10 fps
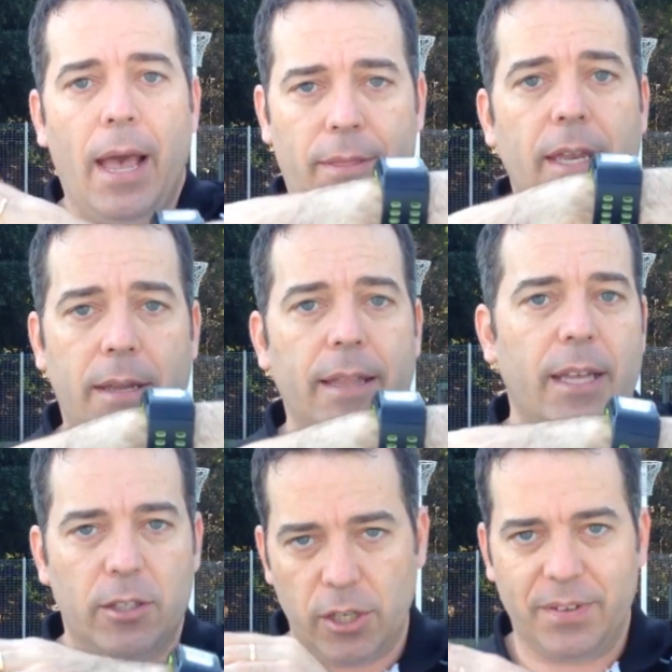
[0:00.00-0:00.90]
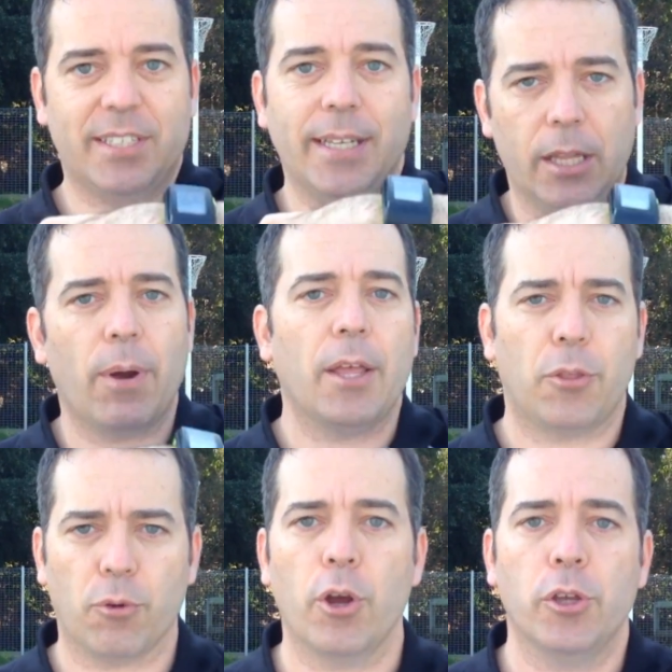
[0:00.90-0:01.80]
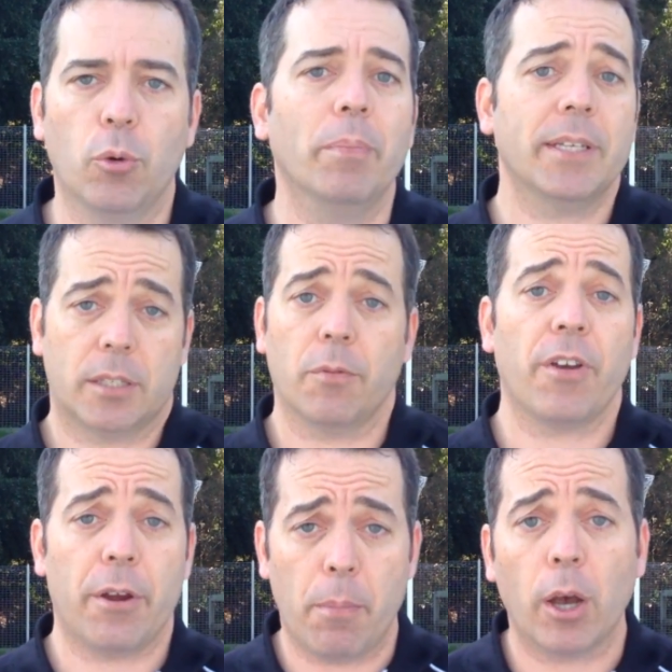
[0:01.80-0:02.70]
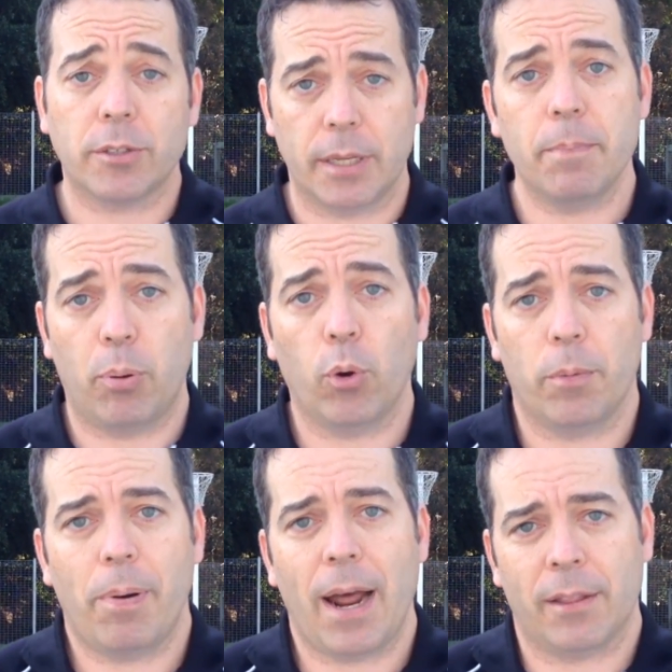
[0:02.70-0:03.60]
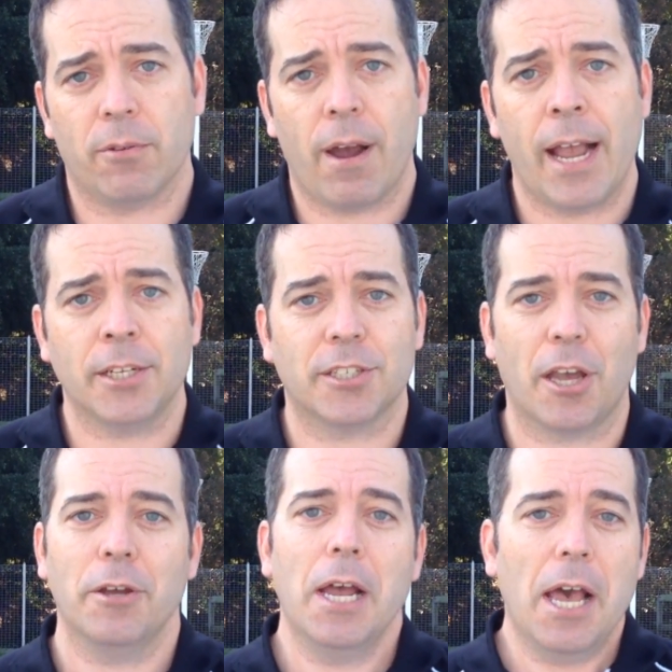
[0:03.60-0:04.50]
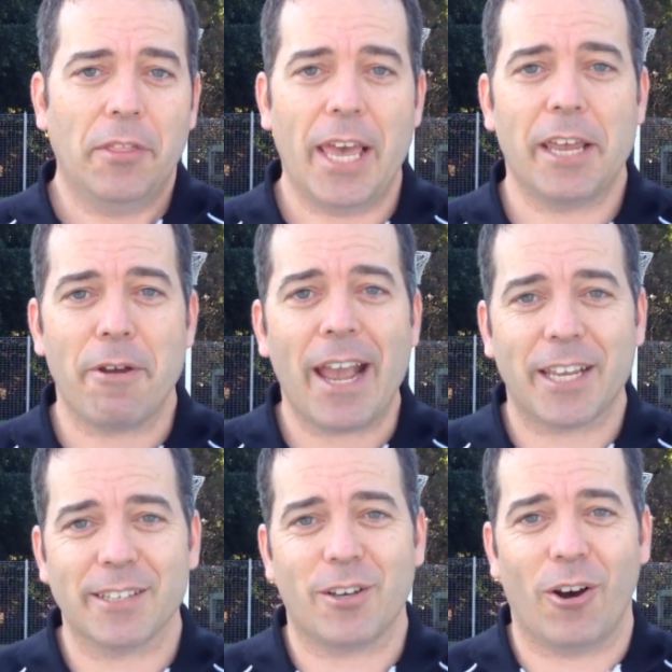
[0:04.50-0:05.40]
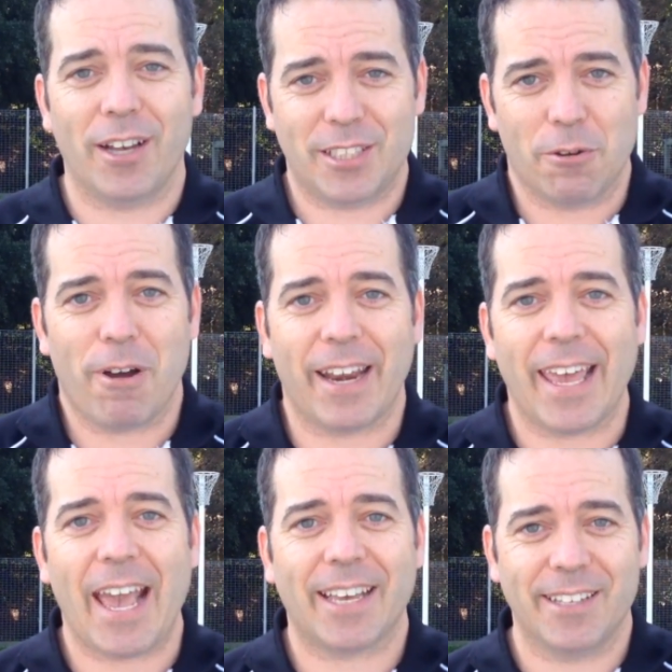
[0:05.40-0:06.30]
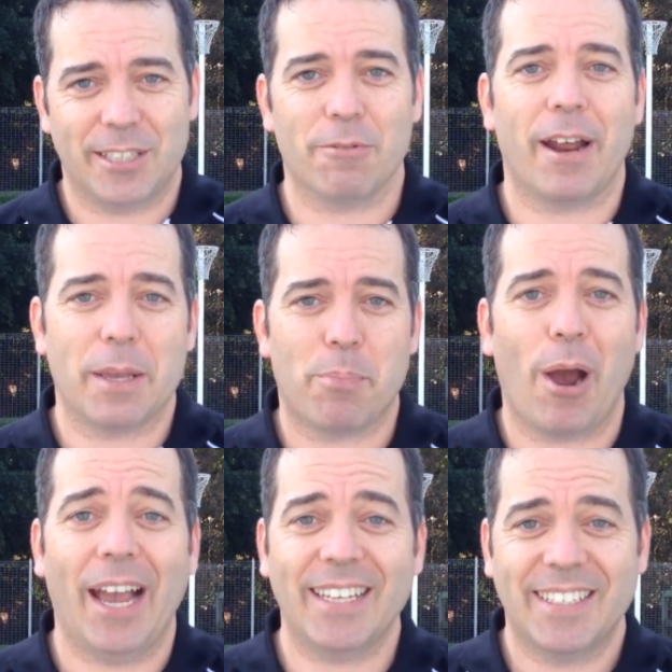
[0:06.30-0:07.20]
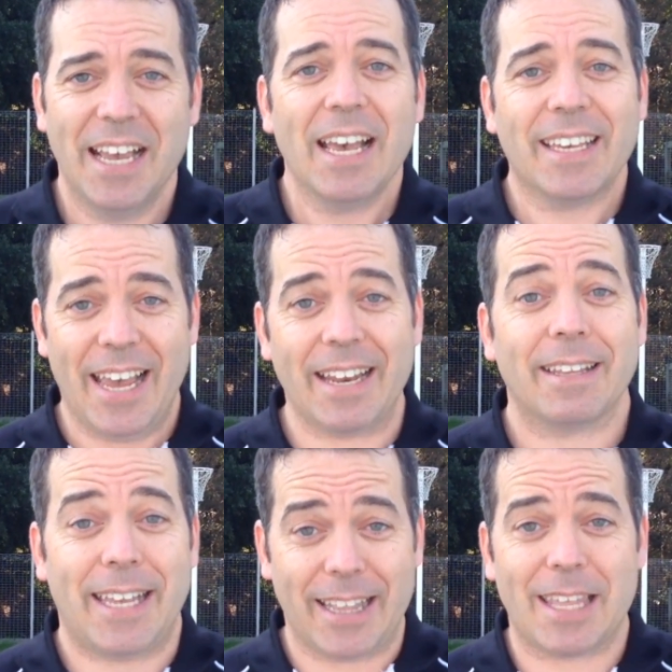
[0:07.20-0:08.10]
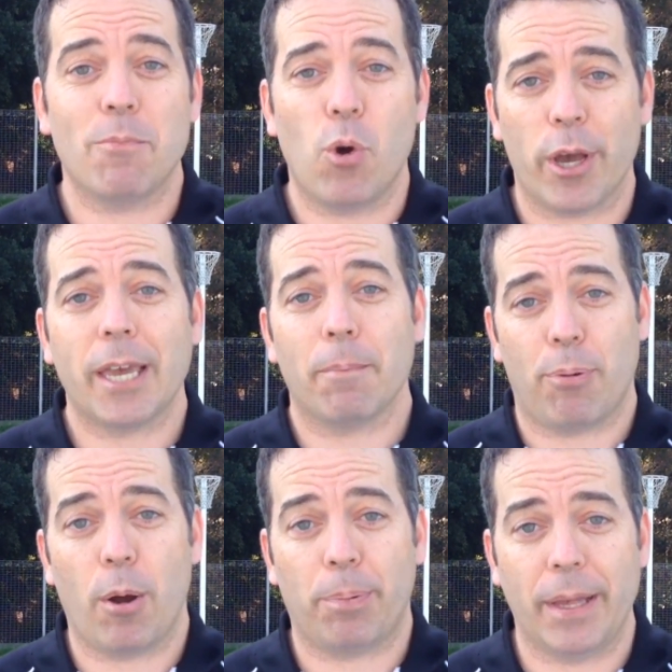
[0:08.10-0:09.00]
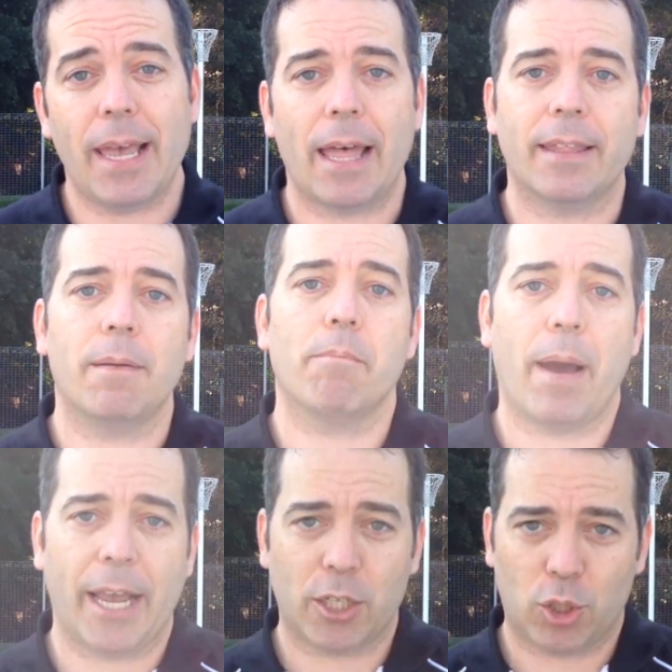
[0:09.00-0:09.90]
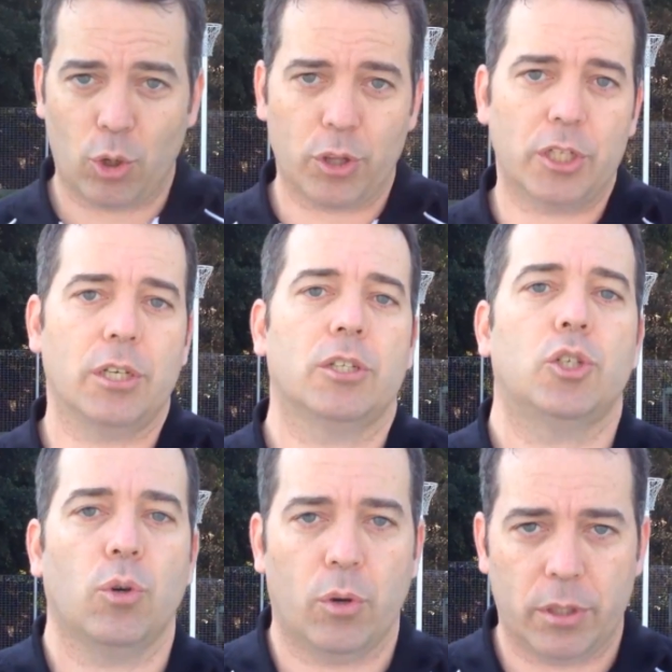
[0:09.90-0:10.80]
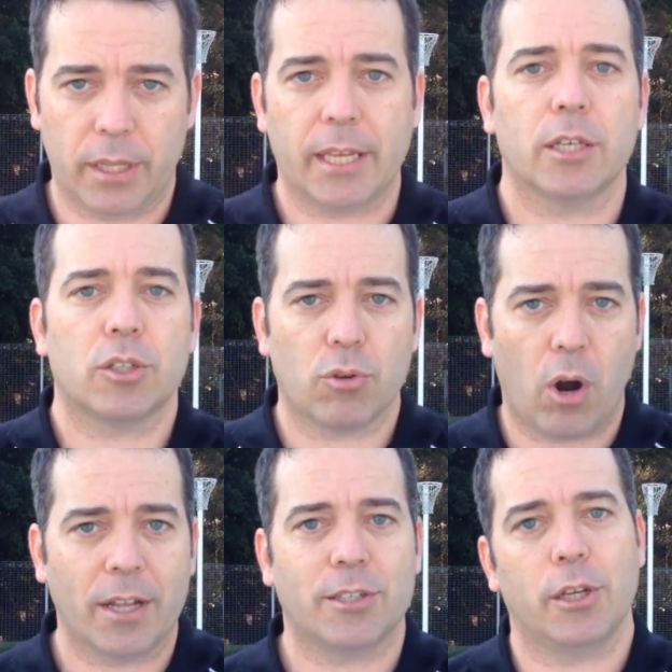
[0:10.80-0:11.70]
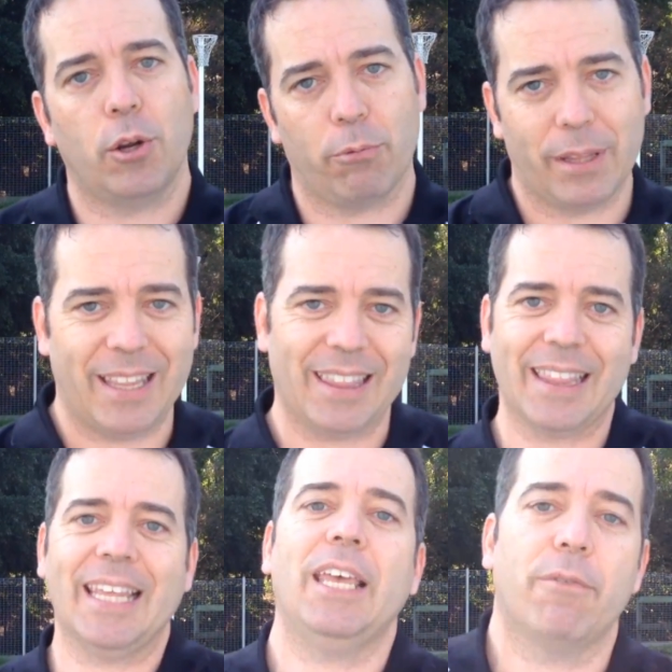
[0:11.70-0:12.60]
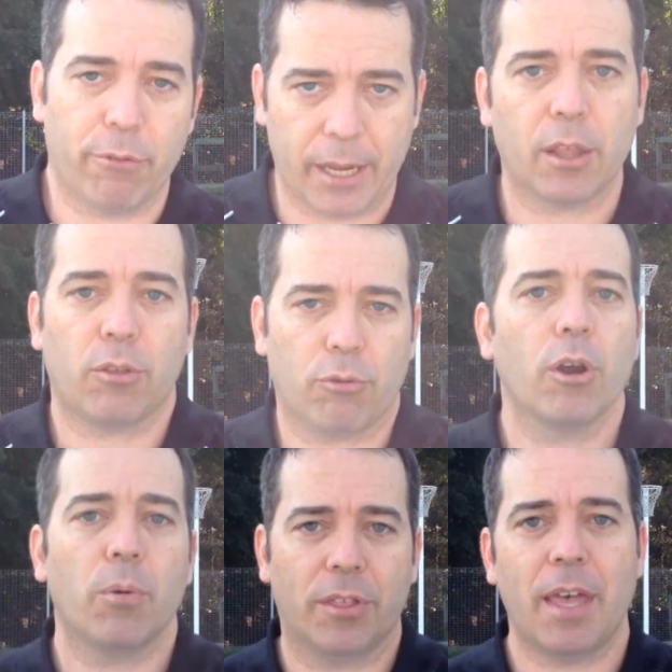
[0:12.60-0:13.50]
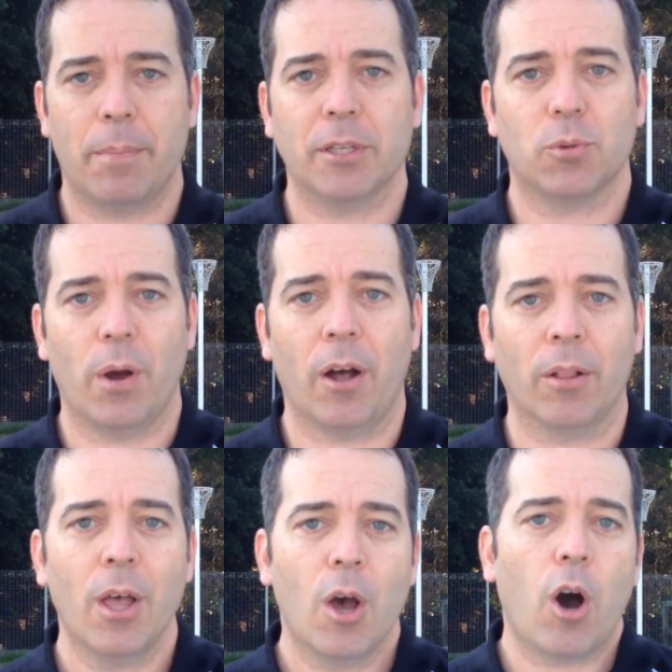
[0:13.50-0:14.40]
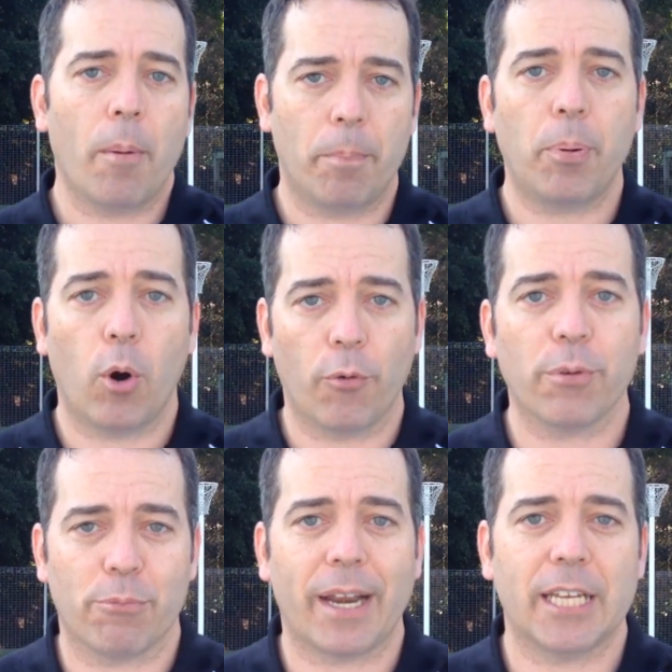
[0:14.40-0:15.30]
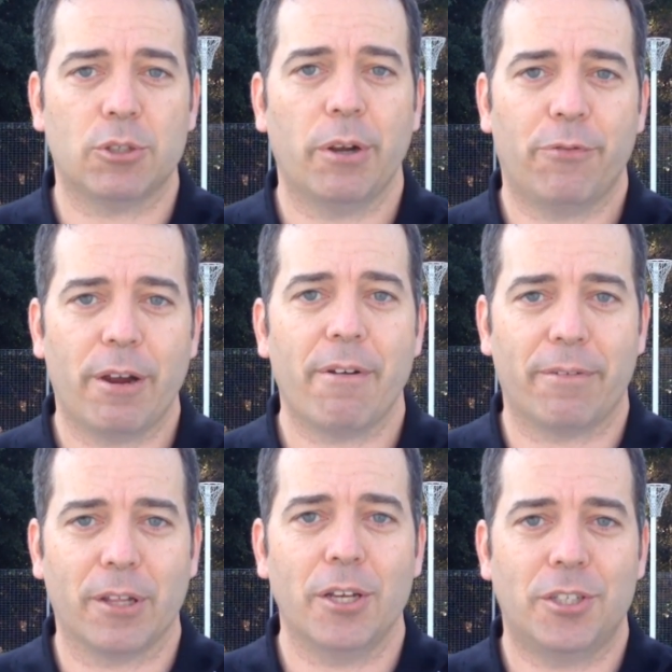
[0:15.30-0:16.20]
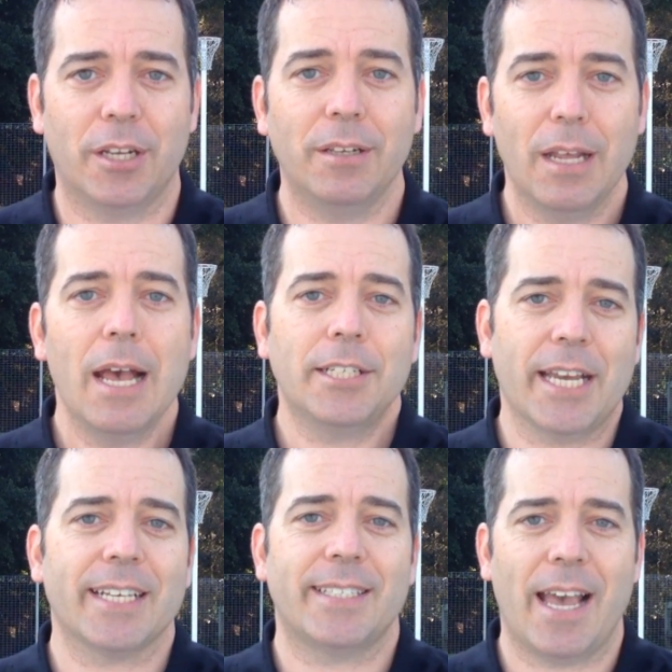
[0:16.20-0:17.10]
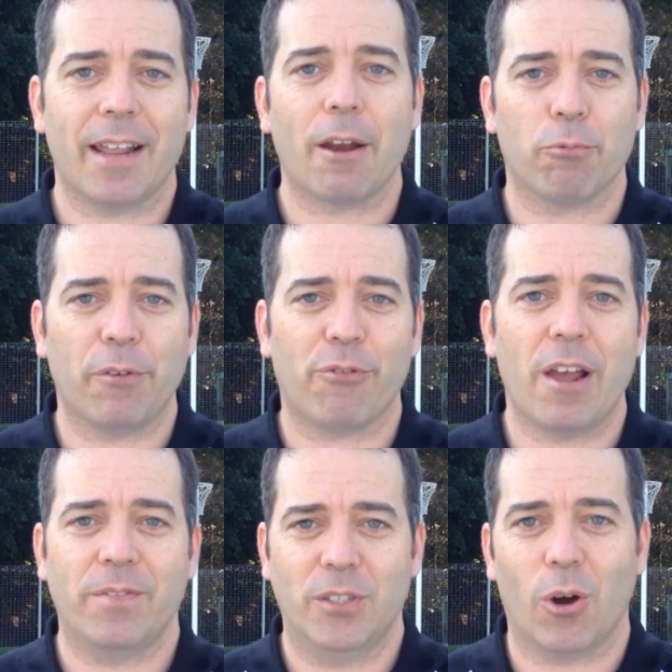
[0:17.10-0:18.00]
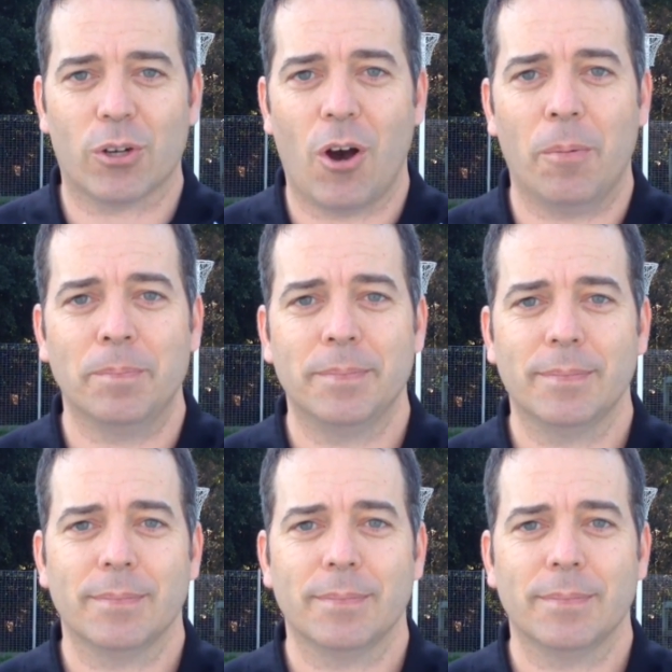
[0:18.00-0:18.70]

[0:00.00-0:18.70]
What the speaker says: and then sort of accelerate through. You'll miss the very most important part of the range. So they're your anchors, guys, your running anchors, your running brakes. Get them working properly, and then make sure that you're shortening your stride so you're not really levering through with them as well. I'm Paul from Running Injury Free Revolution. Check us out at rifrev.com.